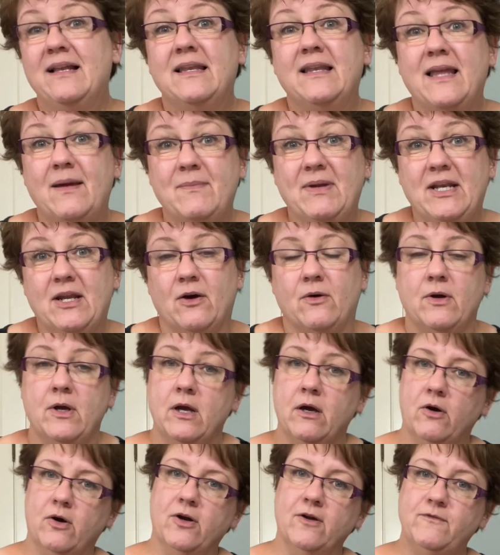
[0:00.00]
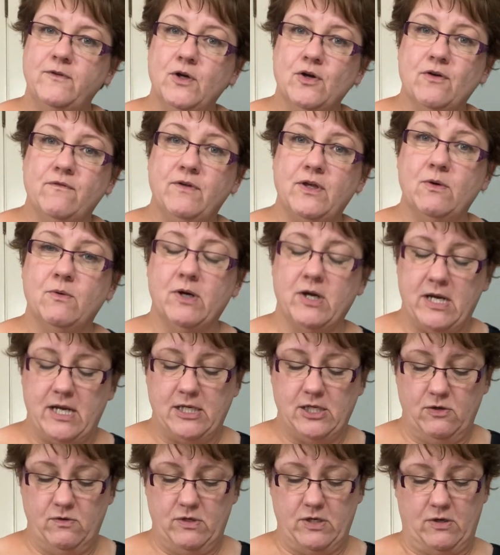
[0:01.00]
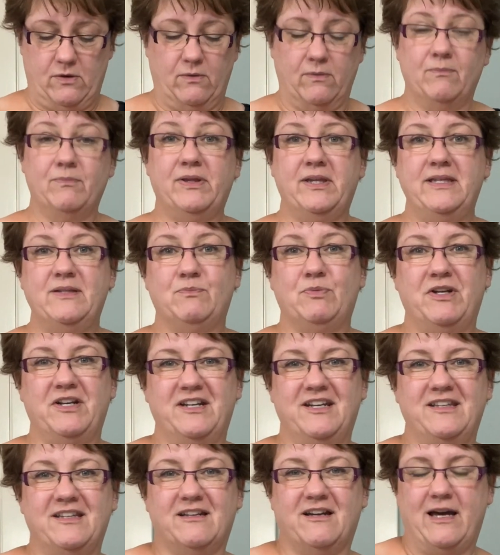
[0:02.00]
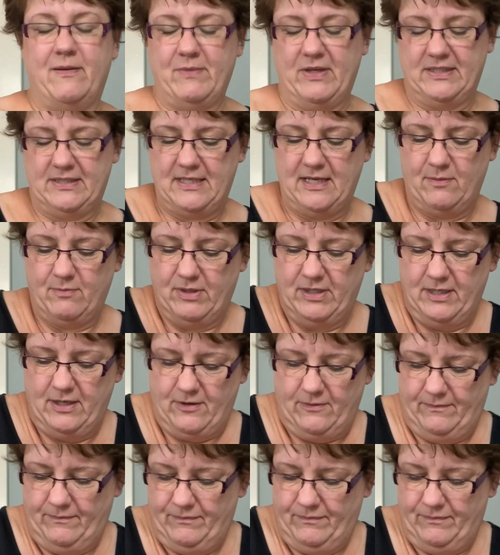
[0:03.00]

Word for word: let me know. Or if you're a viewer and you know, please put it in the comments down below.